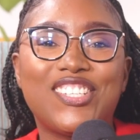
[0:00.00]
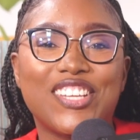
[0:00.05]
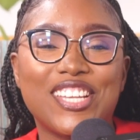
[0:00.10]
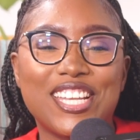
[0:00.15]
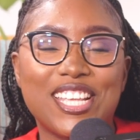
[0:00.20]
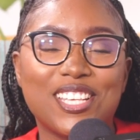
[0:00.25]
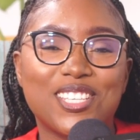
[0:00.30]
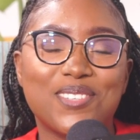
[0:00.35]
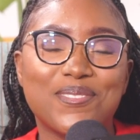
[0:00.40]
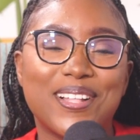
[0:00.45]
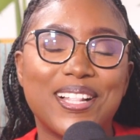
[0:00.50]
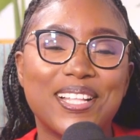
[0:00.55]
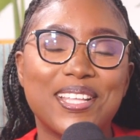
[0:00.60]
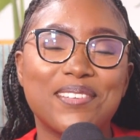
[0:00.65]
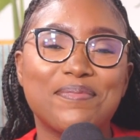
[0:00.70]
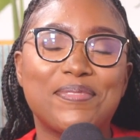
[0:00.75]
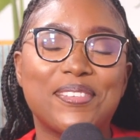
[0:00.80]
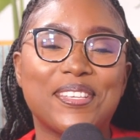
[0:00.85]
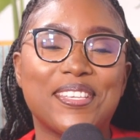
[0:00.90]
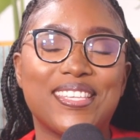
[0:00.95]
Genies,
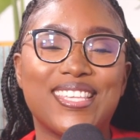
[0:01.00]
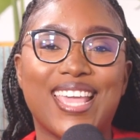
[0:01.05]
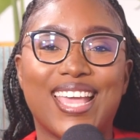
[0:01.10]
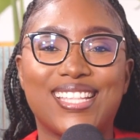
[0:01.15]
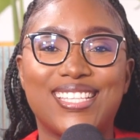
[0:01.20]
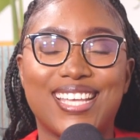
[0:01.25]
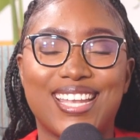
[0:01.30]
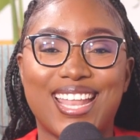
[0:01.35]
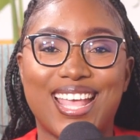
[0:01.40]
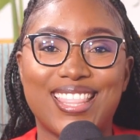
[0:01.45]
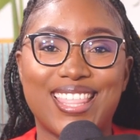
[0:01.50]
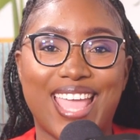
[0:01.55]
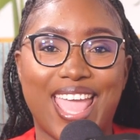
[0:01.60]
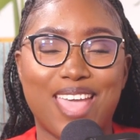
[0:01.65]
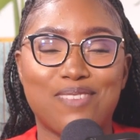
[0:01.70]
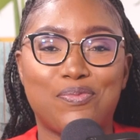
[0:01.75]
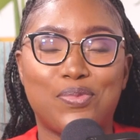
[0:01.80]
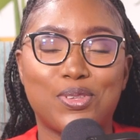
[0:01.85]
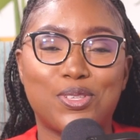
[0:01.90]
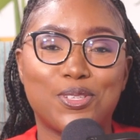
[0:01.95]
welcome to yet another
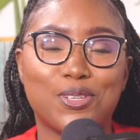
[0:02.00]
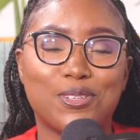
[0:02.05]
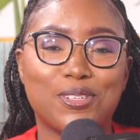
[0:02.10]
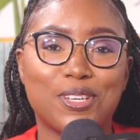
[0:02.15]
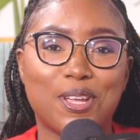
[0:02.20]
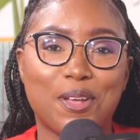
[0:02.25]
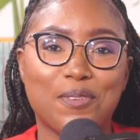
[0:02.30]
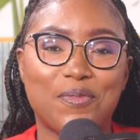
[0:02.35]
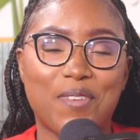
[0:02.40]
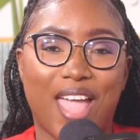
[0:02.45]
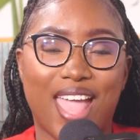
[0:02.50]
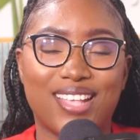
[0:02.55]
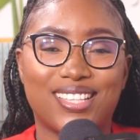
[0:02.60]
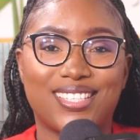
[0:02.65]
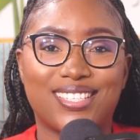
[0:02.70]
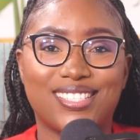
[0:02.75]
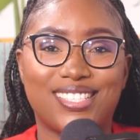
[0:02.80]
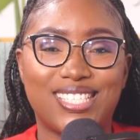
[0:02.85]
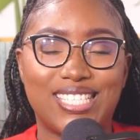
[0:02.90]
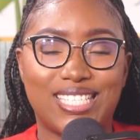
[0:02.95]
episode of
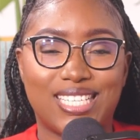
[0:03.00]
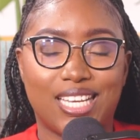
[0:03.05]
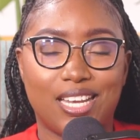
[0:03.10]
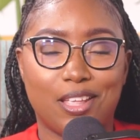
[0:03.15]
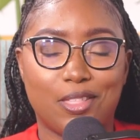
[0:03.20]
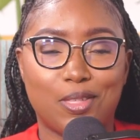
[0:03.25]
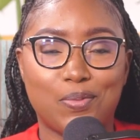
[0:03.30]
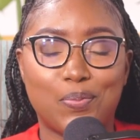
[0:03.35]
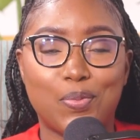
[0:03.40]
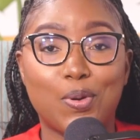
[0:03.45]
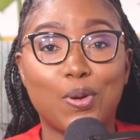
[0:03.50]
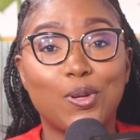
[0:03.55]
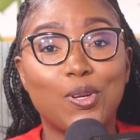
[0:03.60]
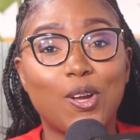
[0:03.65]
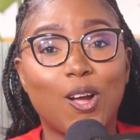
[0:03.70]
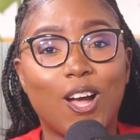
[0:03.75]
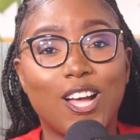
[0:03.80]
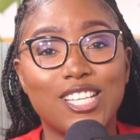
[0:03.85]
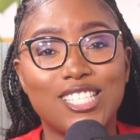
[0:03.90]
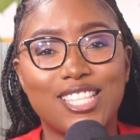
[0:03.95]
Access Genie, the
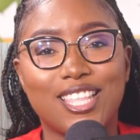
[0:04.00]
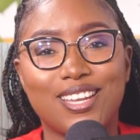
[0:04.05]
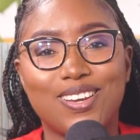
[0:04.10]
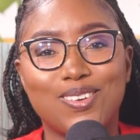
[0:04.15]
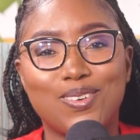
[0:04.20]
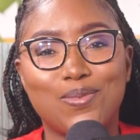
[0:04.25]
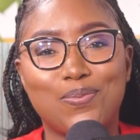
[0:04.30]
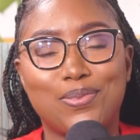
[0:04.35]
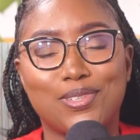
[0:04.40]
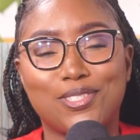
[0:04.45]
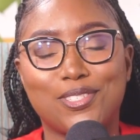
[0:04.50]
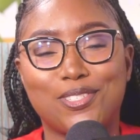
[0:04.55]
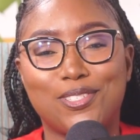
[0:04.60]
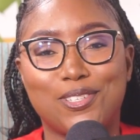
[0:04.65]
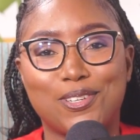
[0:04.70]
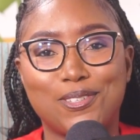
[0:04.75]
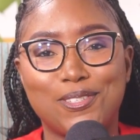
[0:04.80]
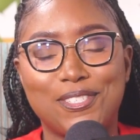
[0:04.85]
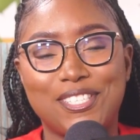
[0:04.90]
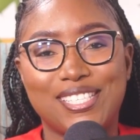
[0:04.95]
podcast that opens
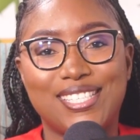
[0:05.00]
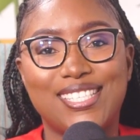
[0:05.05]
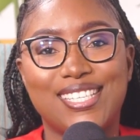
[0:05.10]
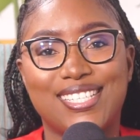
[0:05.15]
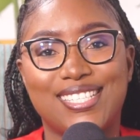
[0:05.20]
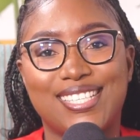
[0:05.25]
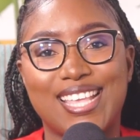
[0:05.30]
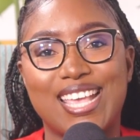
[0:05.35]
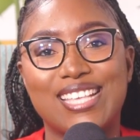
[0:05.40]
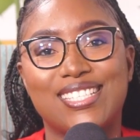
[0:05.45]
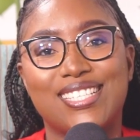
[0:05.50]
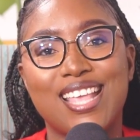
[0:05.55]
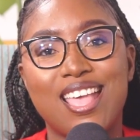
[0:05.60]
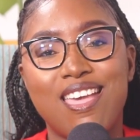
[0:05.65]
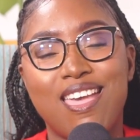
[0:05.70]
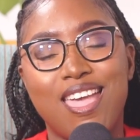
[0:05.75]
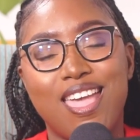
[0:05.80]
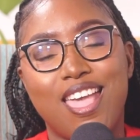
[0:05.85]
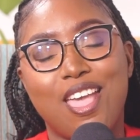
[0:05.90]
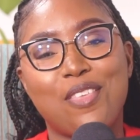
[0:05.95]
doors to success
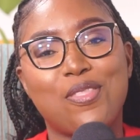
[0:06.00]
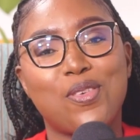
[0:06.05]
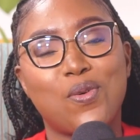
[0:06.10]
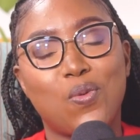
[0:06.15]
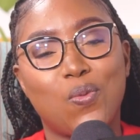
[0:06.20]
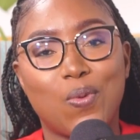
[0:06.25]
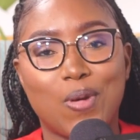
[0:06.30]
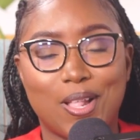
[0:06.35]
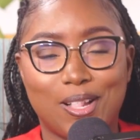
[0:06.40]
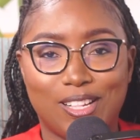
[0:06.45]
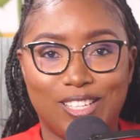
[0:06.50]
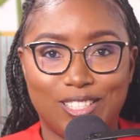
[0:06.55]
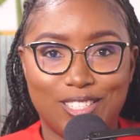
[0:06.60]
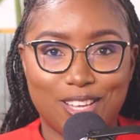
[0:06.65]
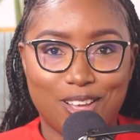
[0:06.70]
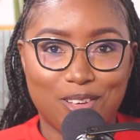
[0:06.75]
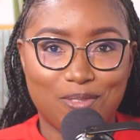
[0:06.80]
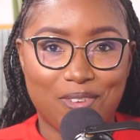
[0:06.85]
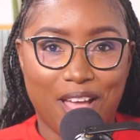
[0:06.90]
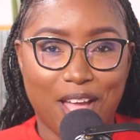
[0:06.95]
in the world
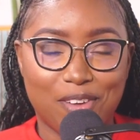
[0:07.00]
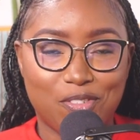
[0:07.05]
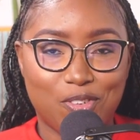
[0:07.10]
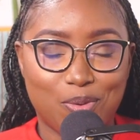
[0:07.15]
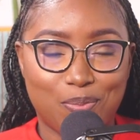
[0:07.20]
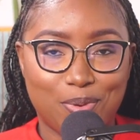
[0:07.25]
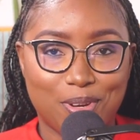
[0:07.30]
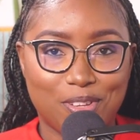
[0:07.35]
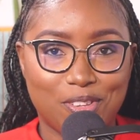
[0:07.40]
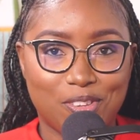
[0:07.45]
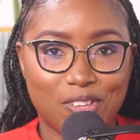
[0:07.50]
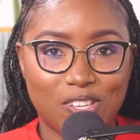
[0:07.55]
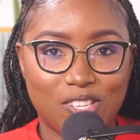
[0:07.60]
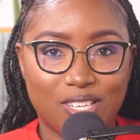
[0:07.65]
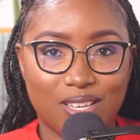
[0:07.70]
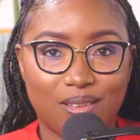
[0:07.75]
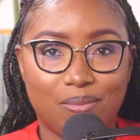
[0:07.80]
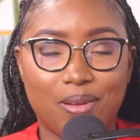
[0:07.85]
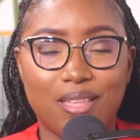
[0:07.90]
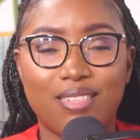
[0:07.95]
of entrepreneurship.